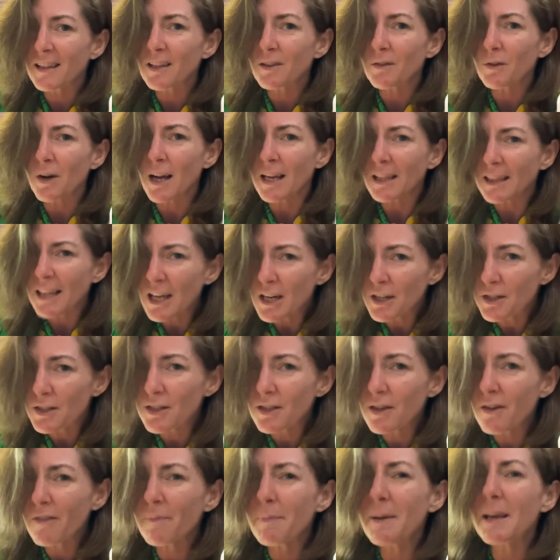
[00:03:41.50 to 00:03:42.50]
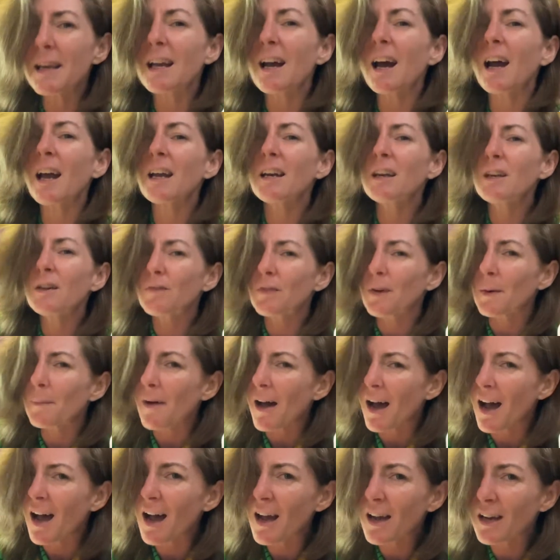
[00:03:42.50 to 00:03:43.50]
right? Let yourself be guided from a
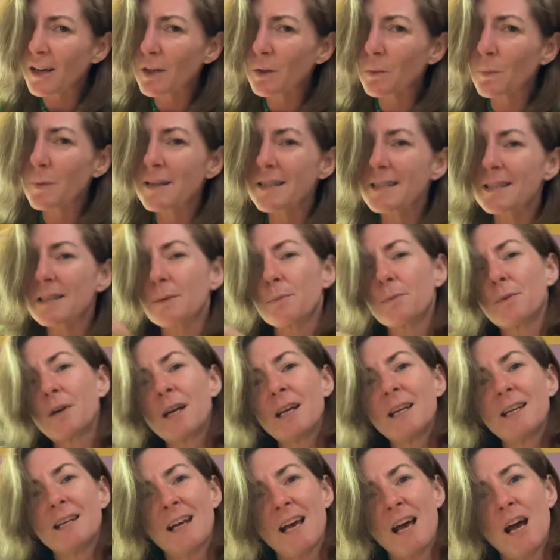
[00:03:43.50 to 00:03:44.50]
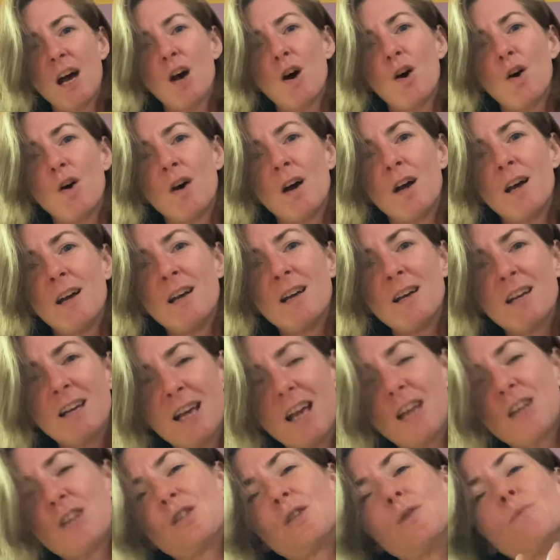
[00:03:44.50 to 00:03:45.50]
higher wisdom right now
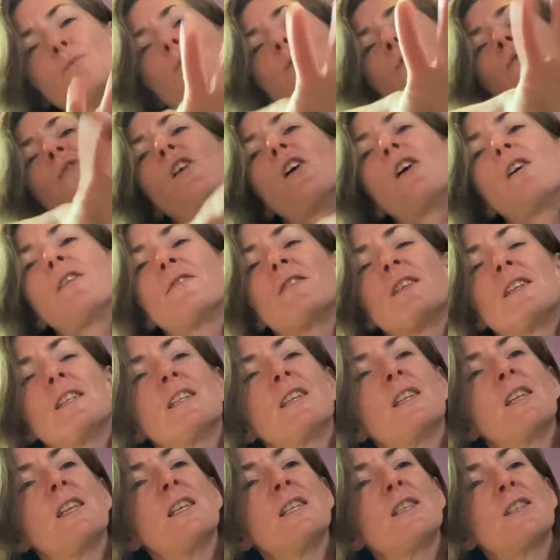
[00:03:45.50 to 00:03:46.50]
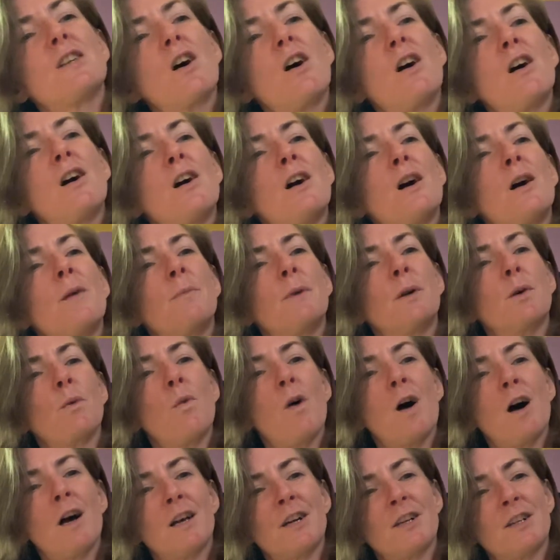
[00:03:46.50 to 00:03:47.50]
as you move off into these calmer
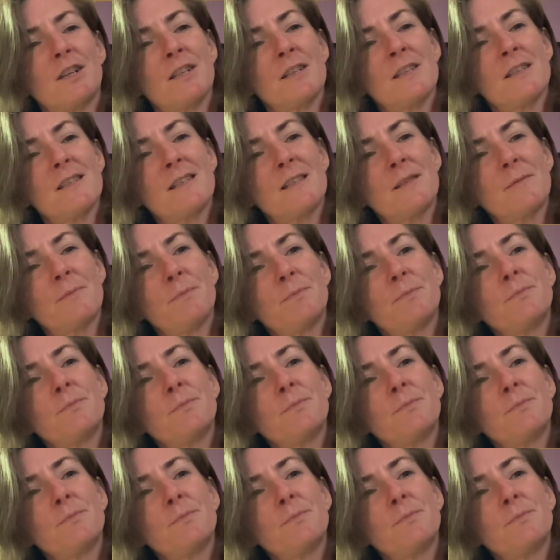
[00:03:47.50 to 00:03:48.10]
waters.